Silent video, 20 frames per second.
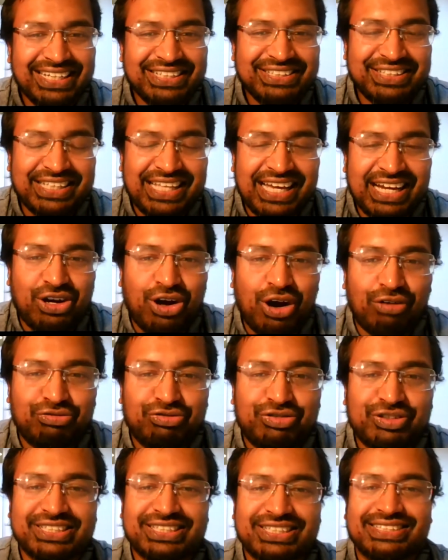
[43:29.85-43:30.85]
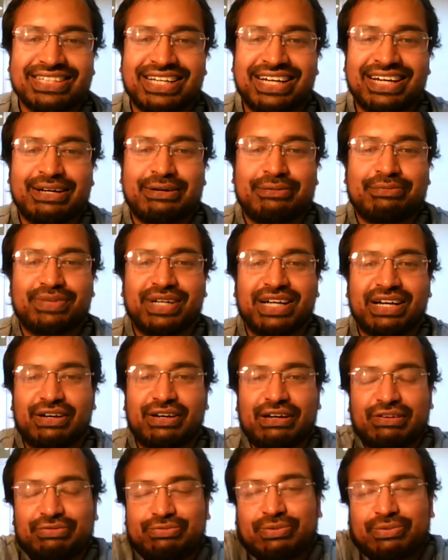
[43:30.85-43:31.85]
to their conference
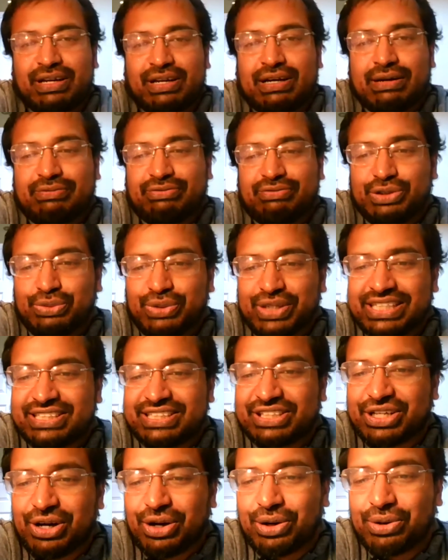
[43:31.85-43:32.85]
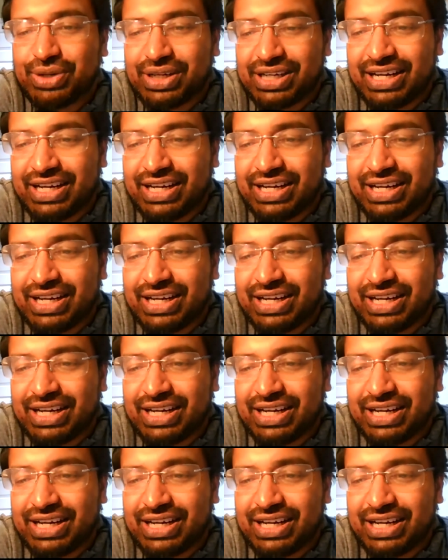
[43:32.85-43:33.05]
a few weeks ago.